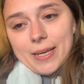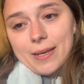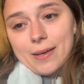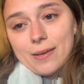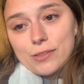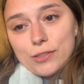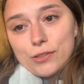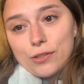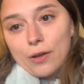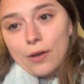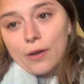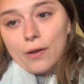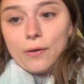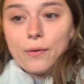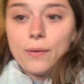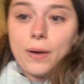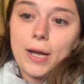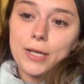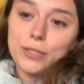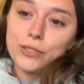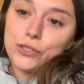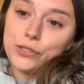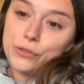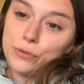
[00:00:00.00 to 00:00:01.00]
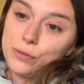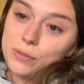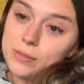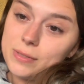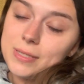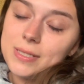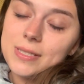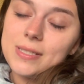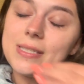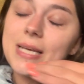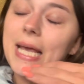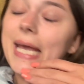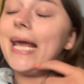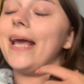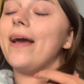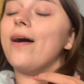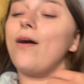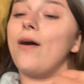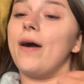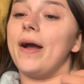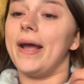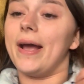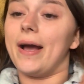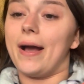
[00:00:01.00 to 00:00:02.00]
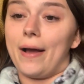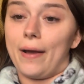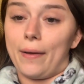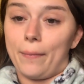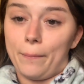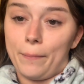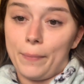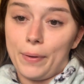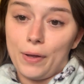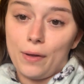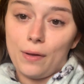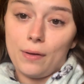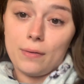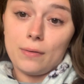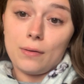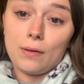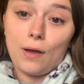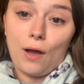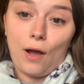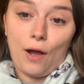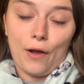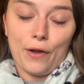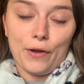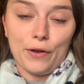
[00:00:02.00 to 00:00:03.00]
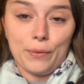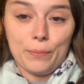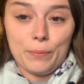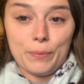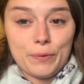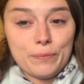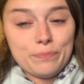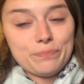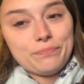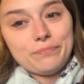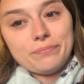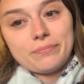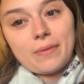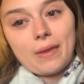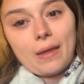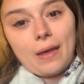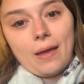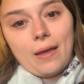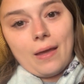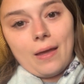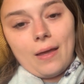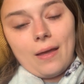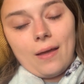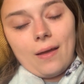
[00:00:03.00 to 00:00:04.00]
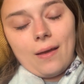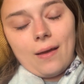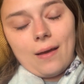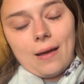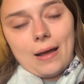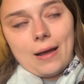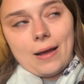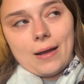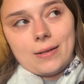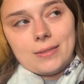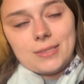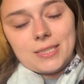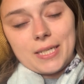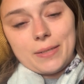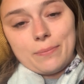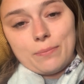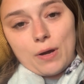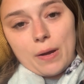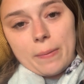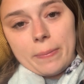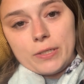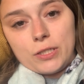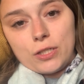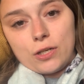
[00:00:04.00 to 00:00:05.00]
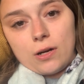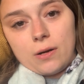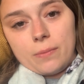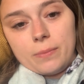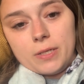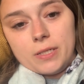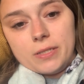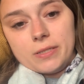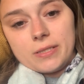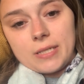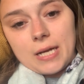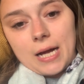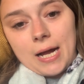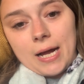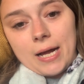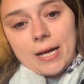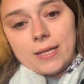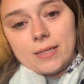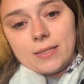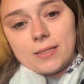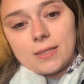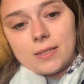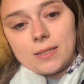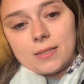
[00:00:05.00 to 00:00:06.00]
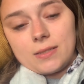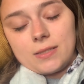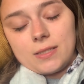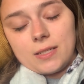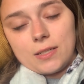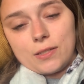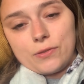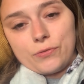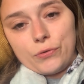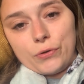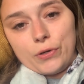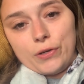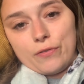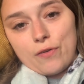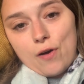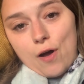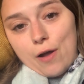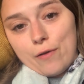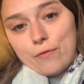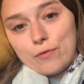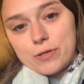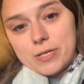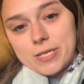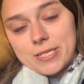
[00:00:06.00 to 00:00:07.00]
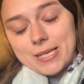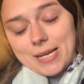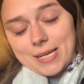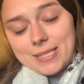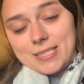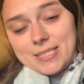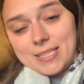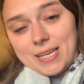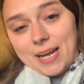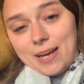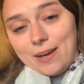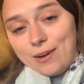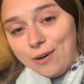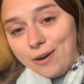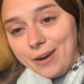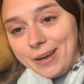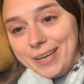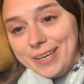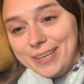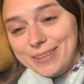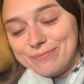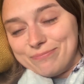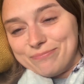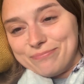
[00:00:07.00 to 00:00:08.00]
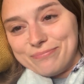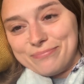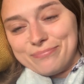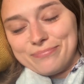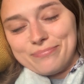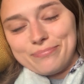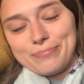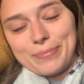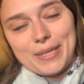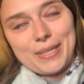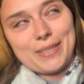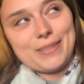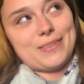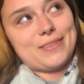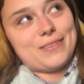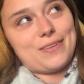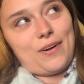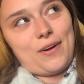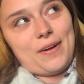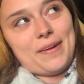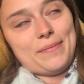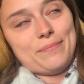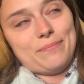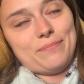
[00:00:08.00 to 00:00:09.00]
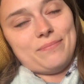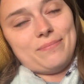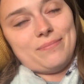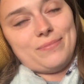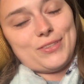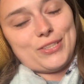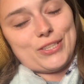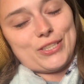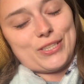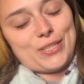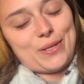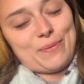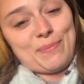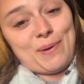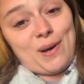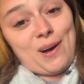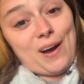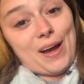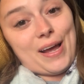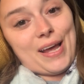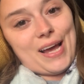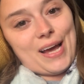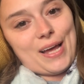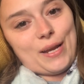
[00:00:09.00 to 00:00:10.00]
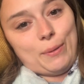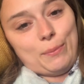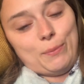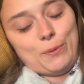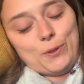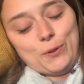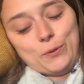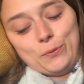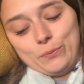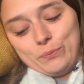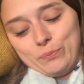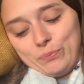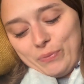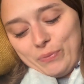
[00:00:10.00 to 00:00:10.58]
So as you can see, I am home and in my pyjamas at 6:45 on a Saturday night because I'm just a party animal.